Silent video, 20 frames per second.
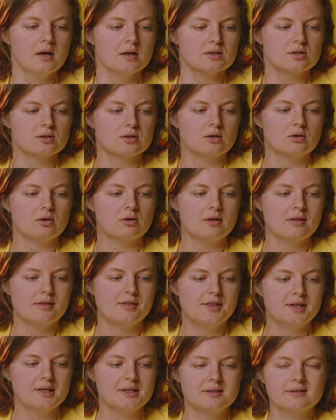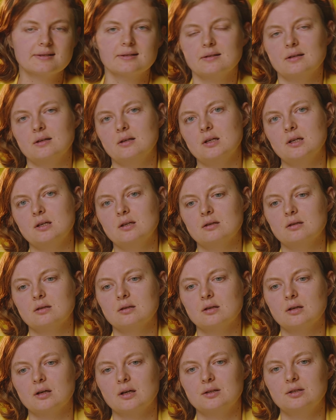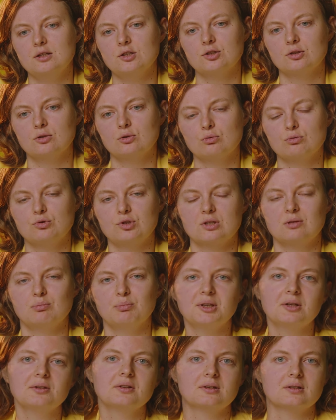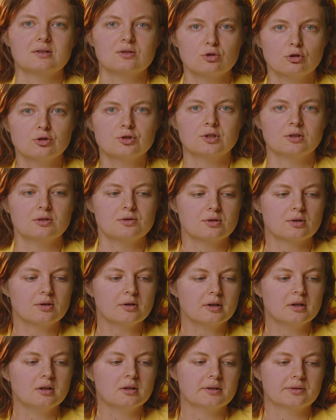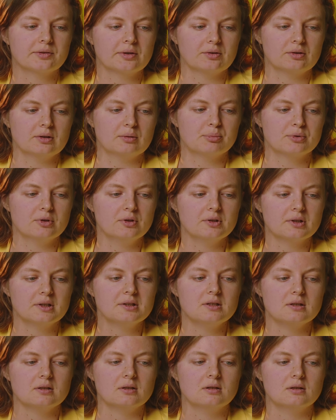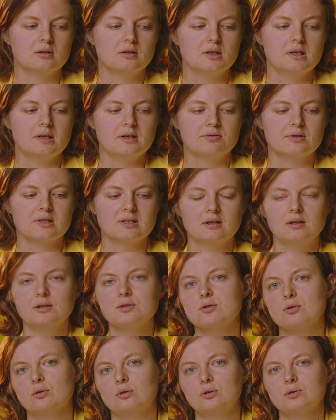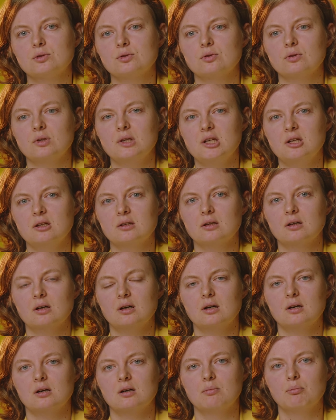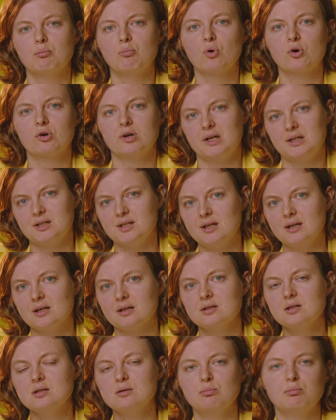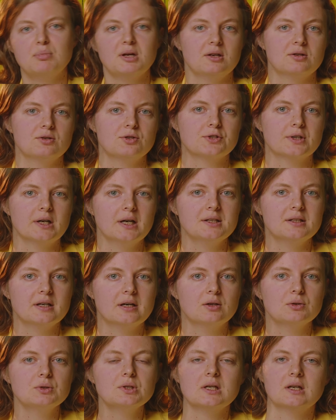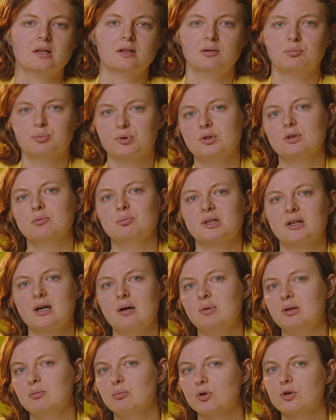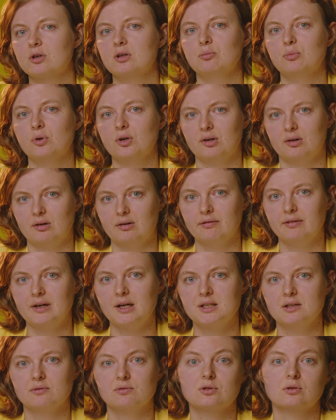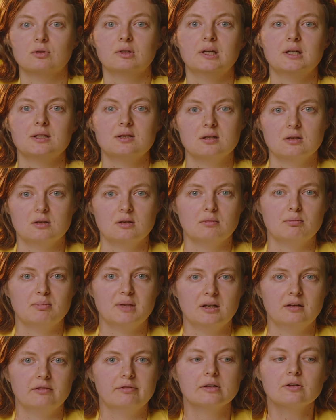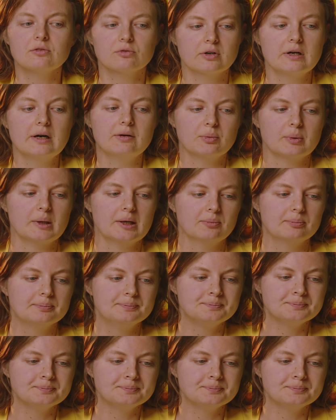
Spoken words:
So this, in addition to just building a social circle around the product, results also in more ideas being tried out and the product becoming more and more innovative, so that's a benefit for everyone.